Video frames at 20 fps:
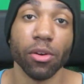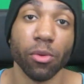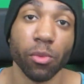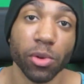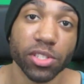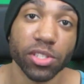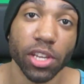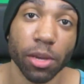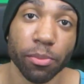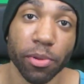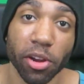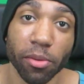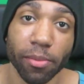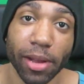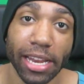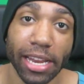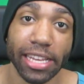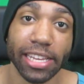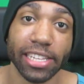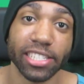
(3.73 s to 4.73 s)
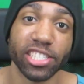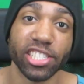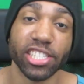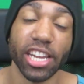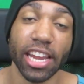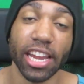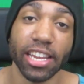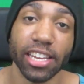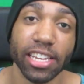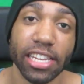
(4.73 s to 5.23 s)
What's up everybody, it's
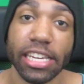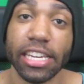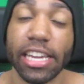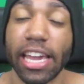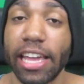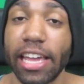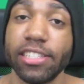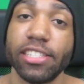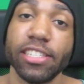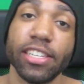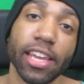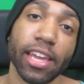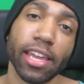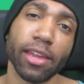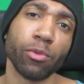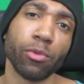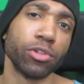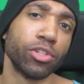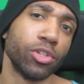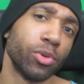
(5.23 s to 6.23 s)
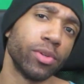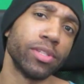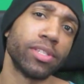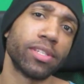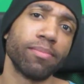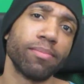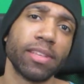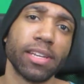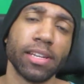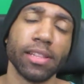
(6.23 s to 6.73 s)
JD and today we're doing
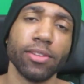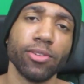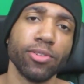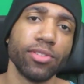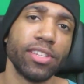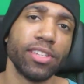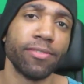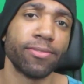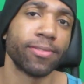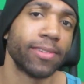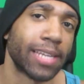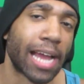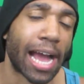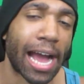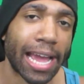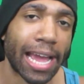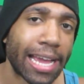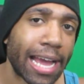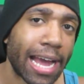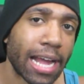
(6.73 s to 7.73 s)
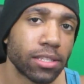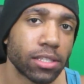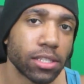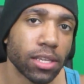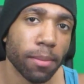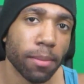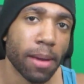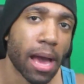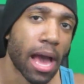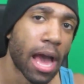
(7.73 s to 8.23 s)
something a little different. I got
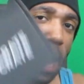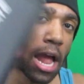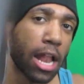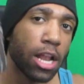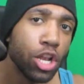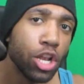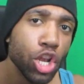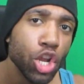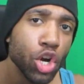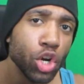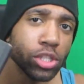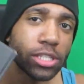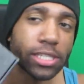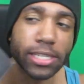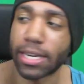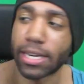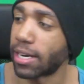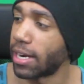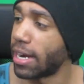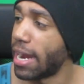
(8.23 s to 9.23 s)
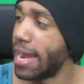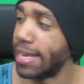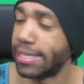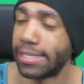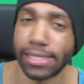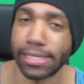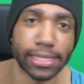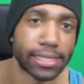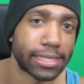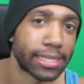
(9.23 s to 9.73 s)
some loot
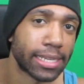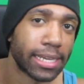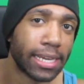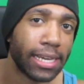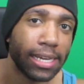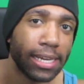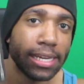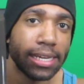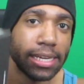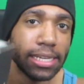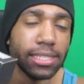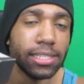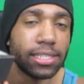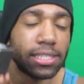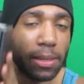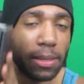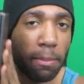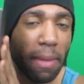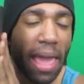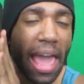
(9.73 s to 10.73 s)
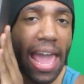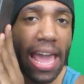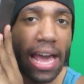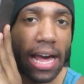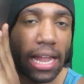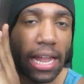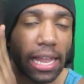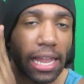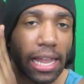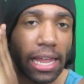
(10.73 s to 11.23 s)
crates in the
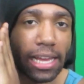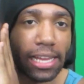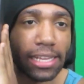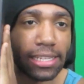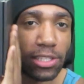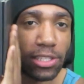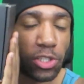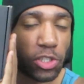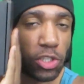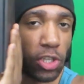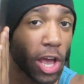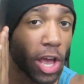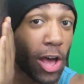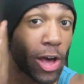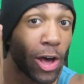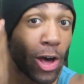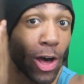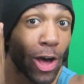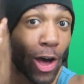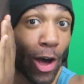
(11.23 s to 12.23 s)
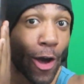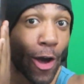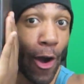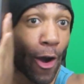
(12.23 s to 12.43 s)
mail. So,